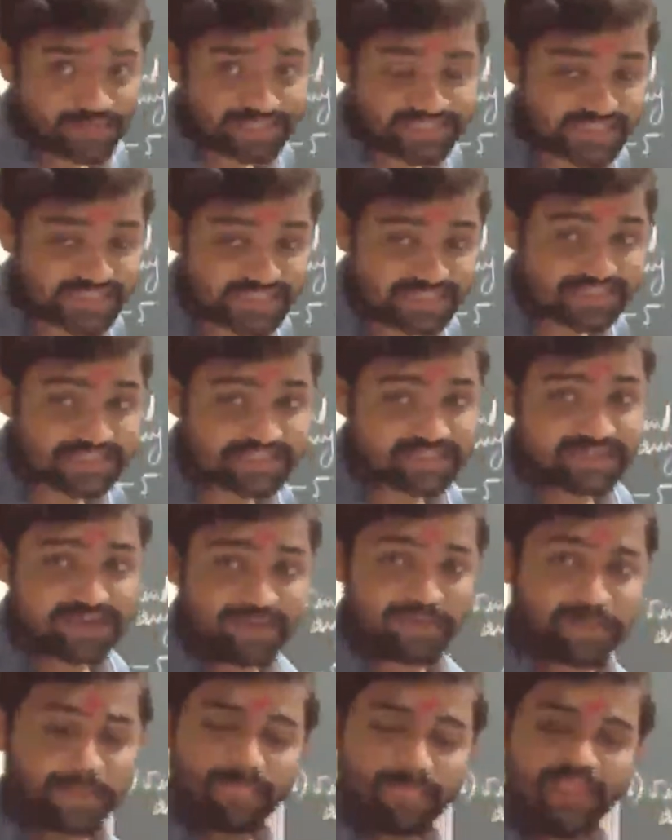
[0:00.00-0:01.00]
by 6.
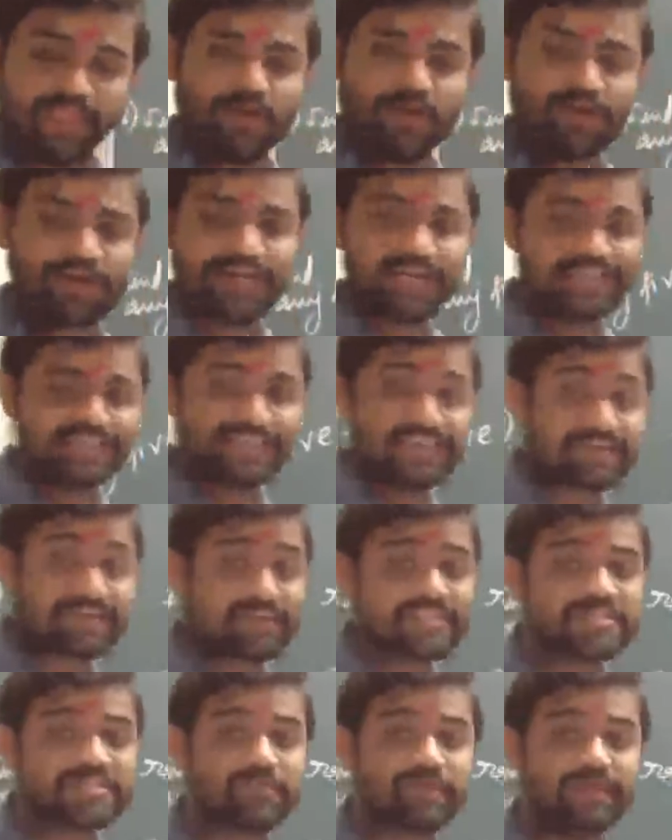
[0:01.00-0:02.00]
Okay, that
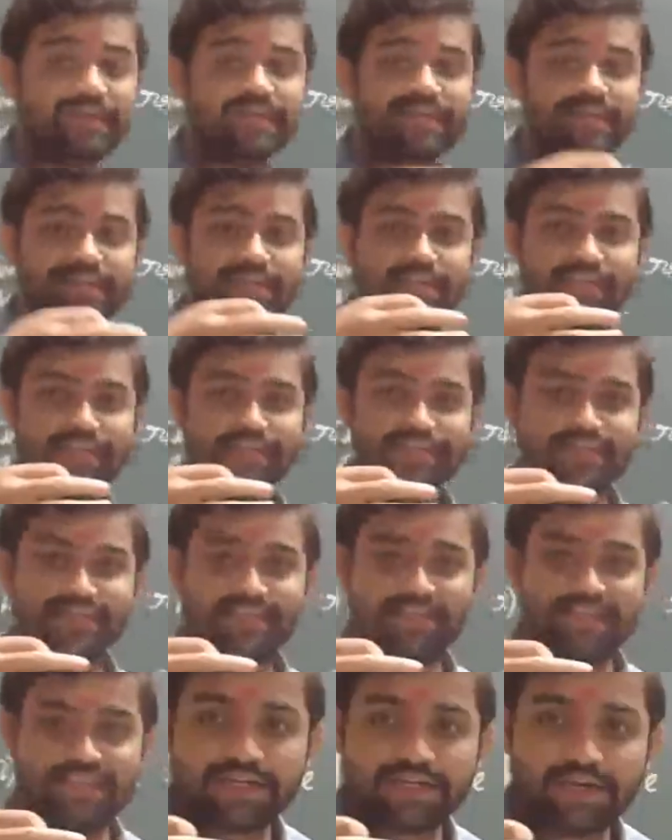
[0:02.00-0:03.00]
must be
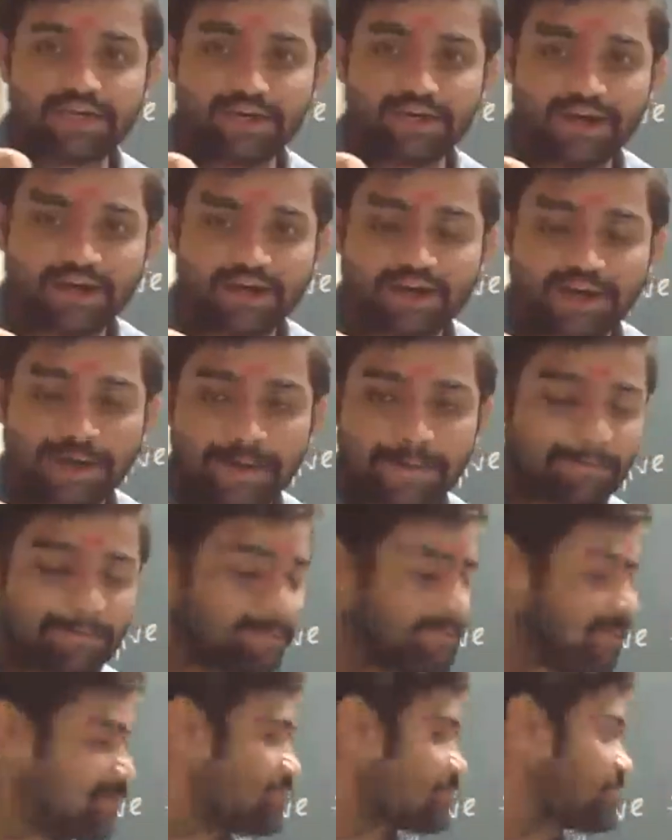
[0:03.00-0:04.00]

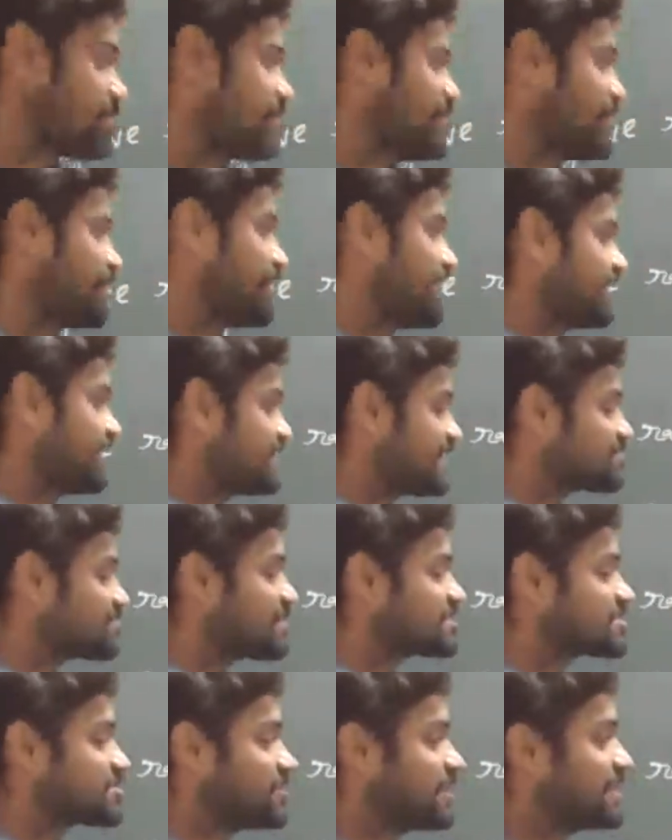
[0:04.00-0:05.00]
that
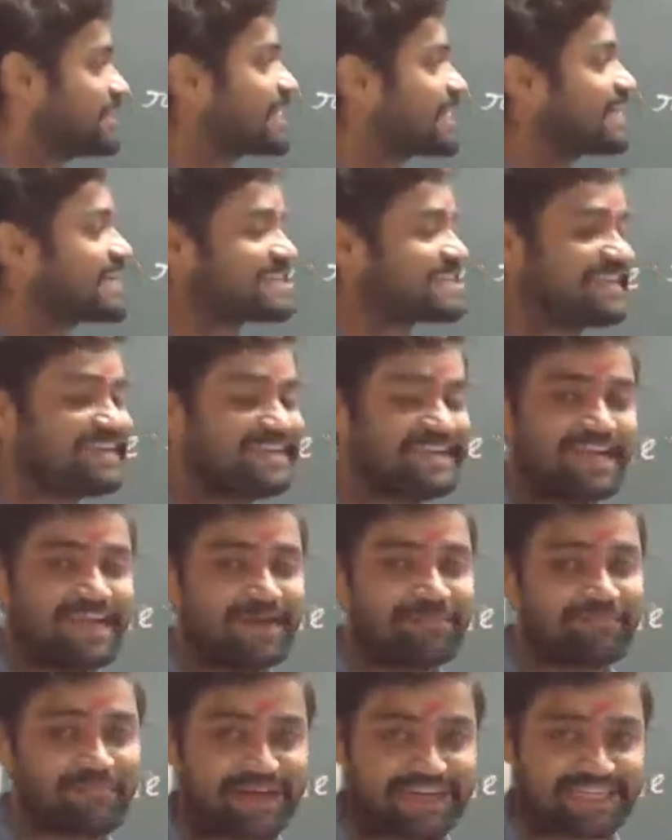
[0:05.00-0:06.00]
must be greater
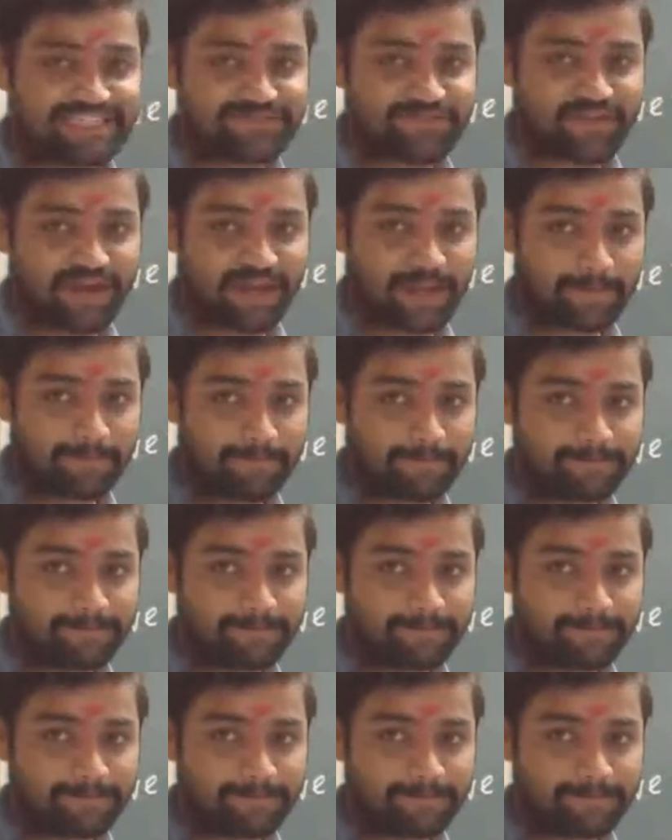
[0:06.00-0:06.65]
than minus 5.